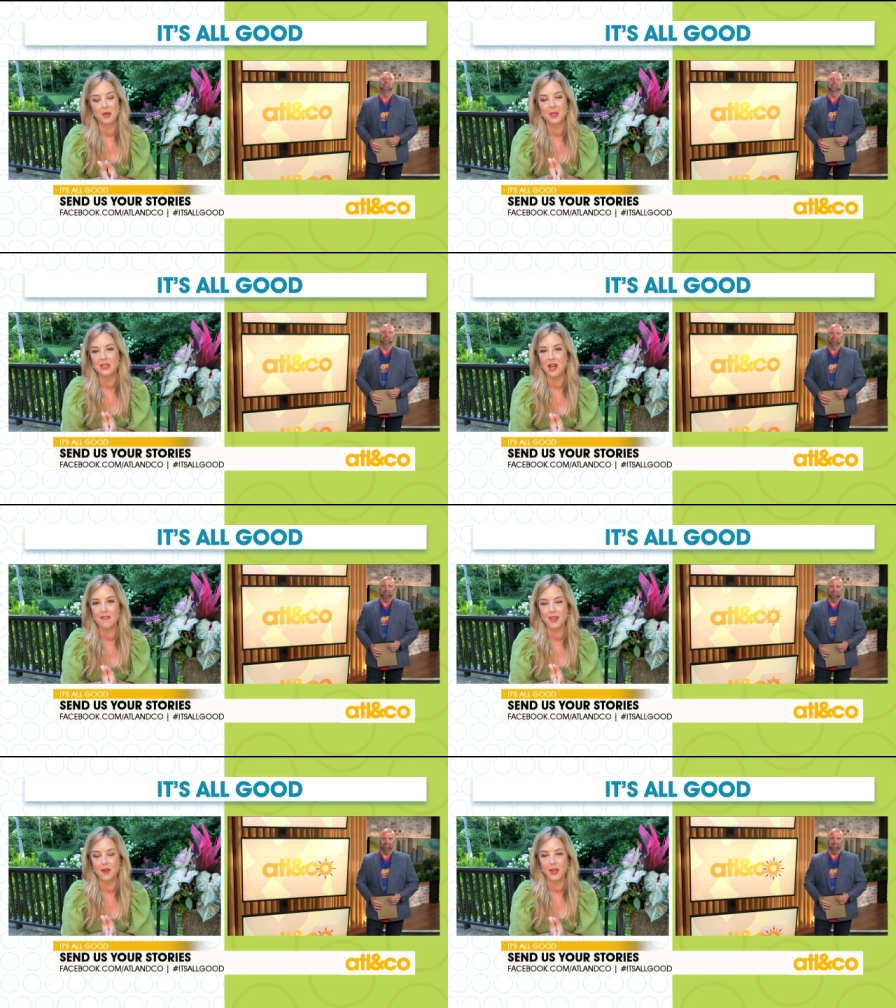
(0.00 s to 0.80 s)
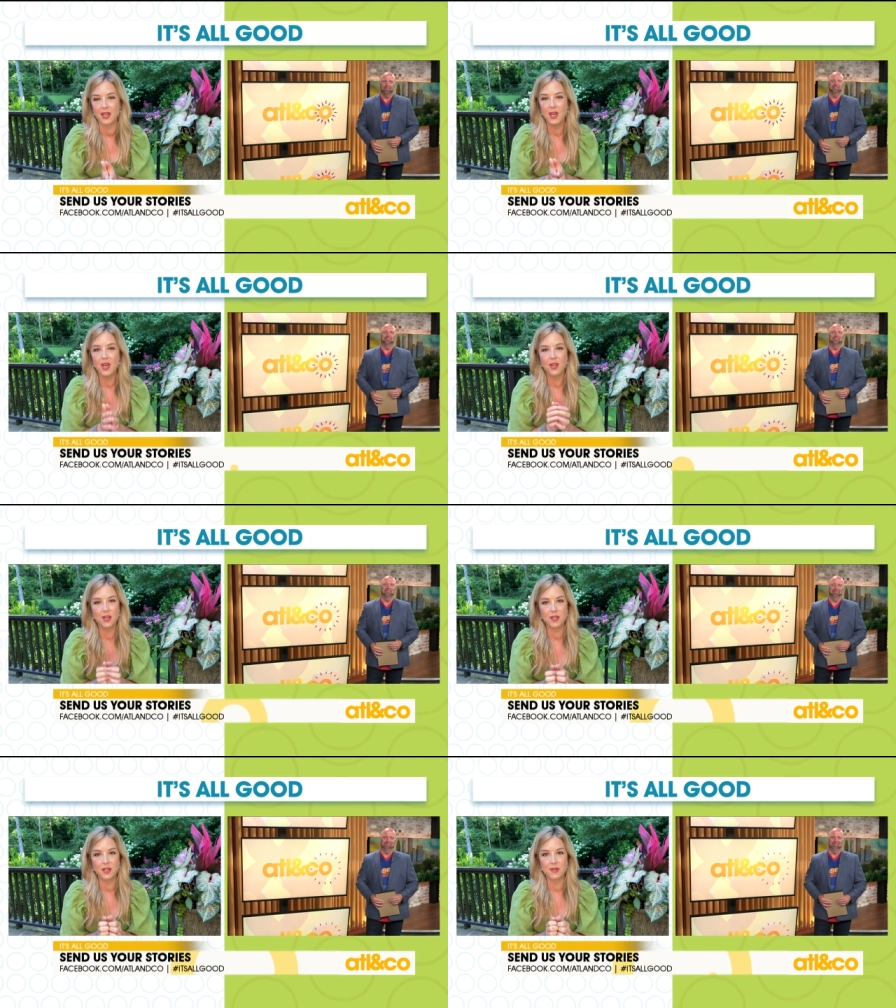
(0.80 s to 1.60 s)
We love hearing
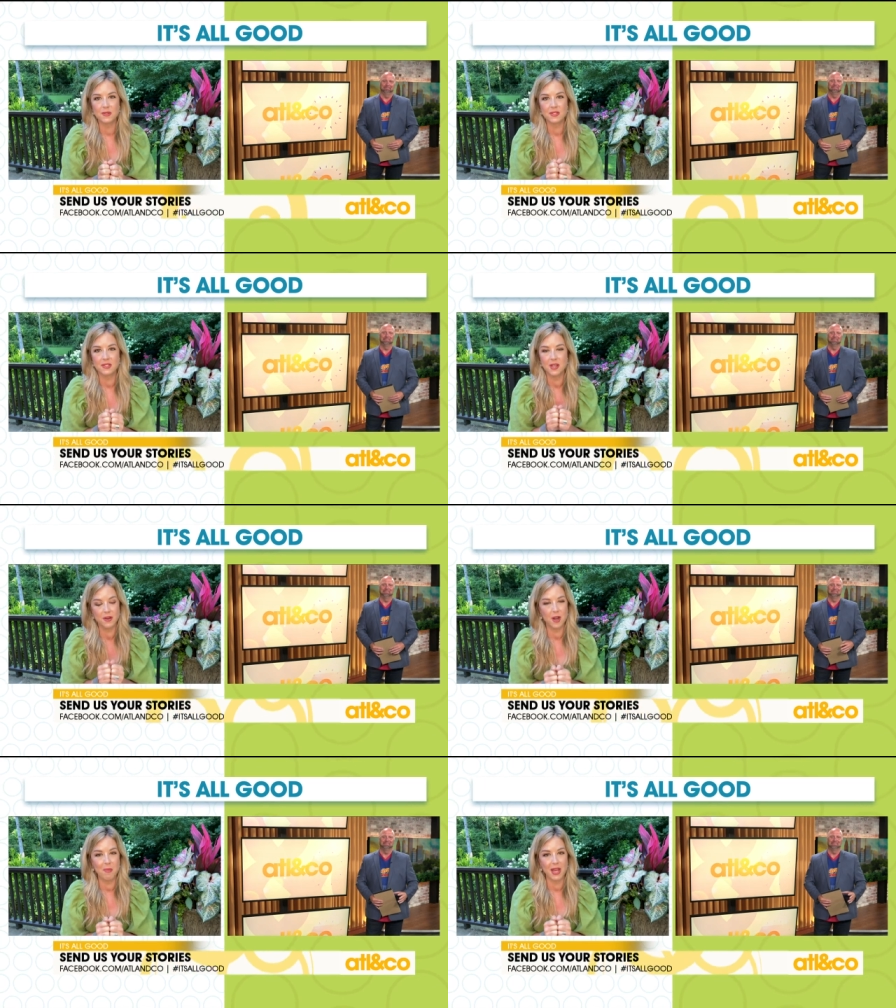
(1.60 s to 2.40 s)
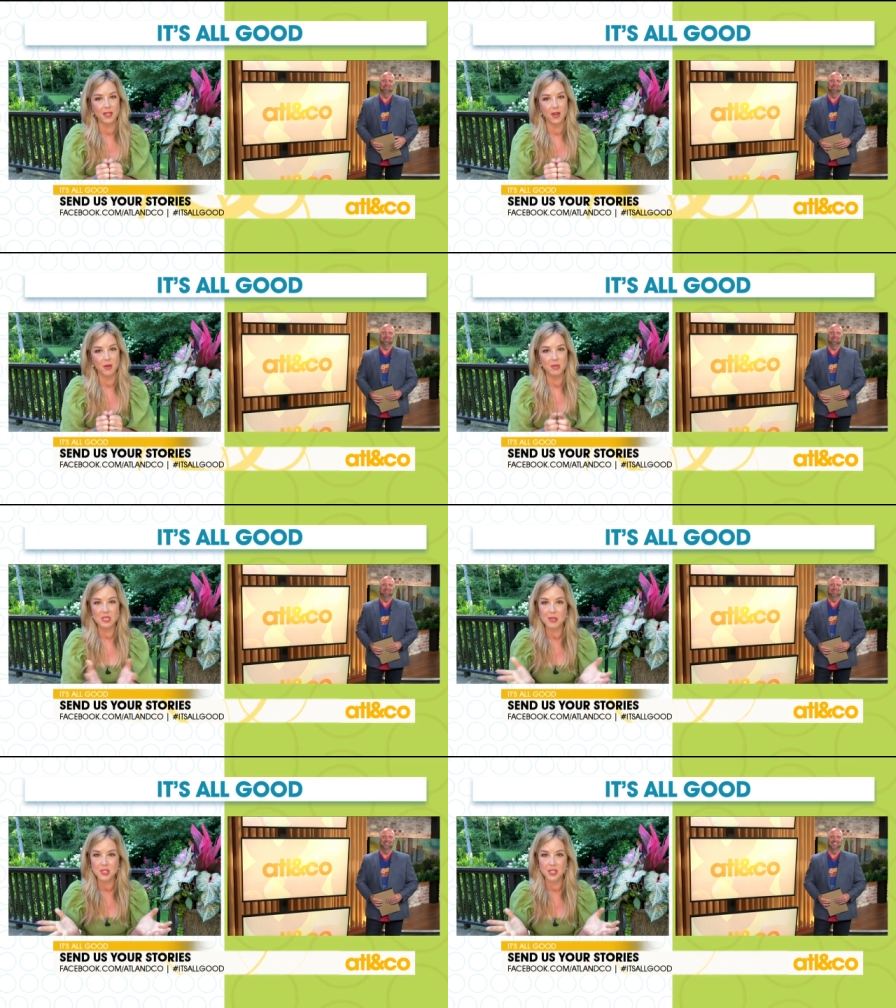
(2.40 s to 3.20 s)
good news here in our backyard, but
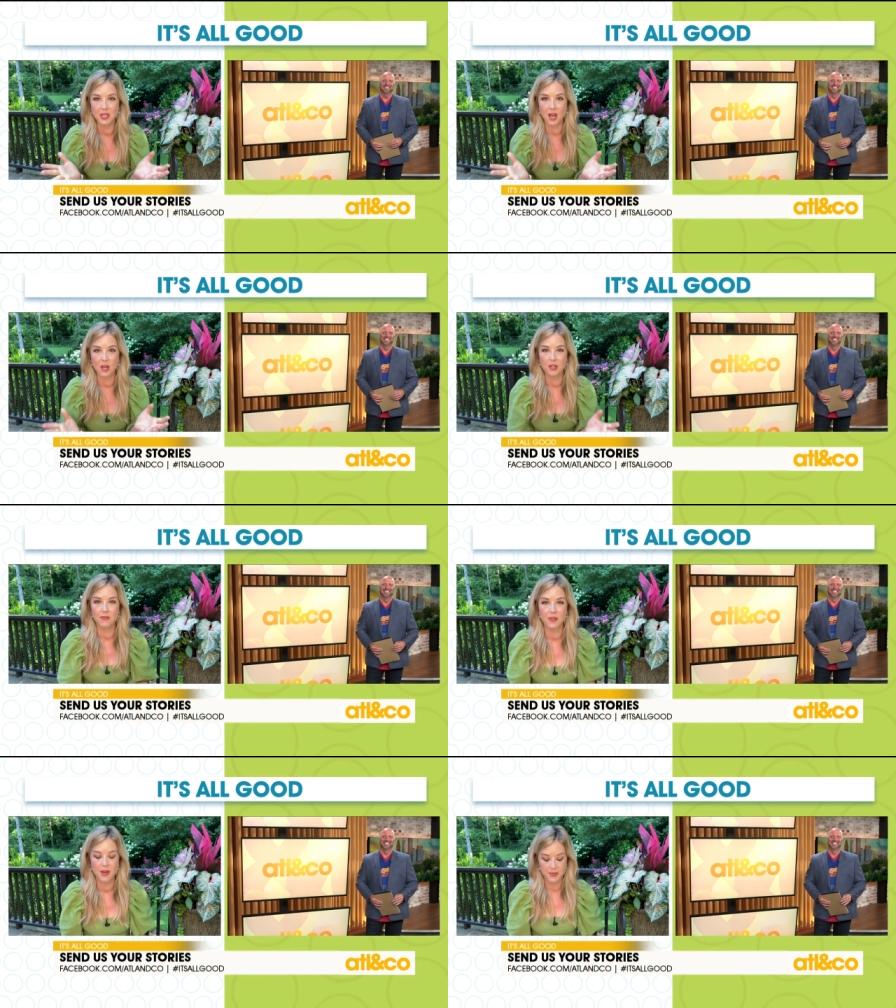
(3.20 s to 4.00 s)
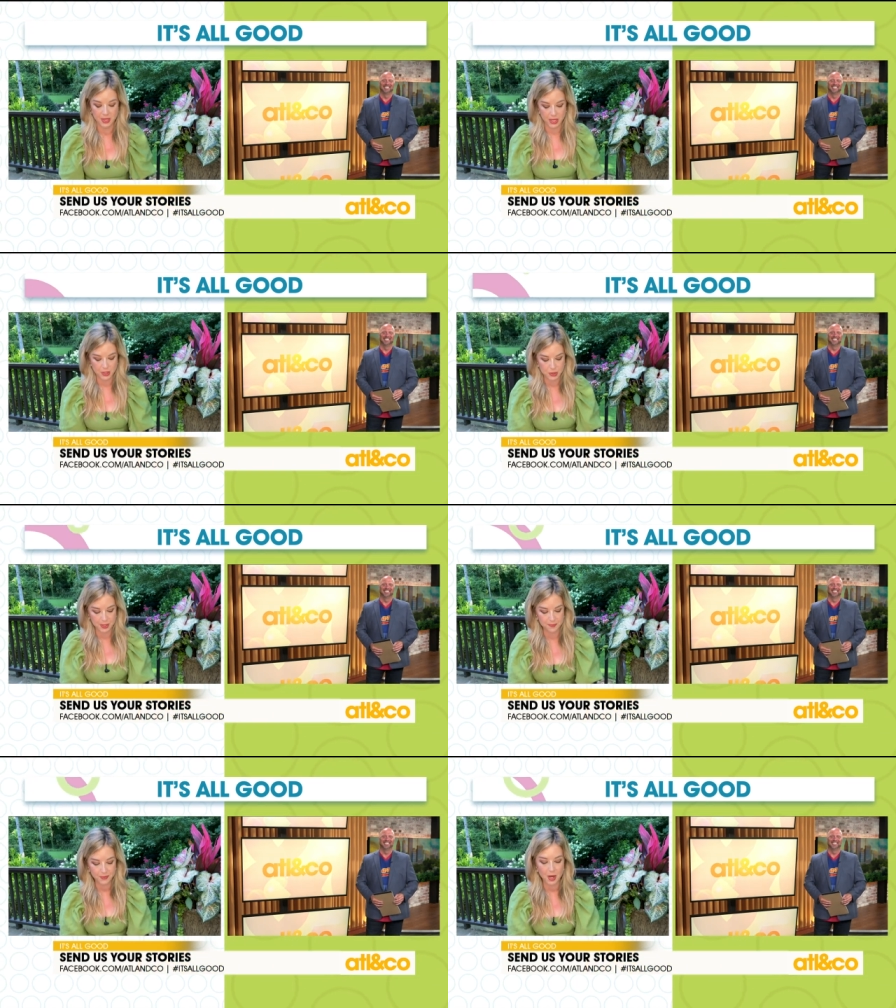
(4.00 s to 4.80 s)
especially all over the country.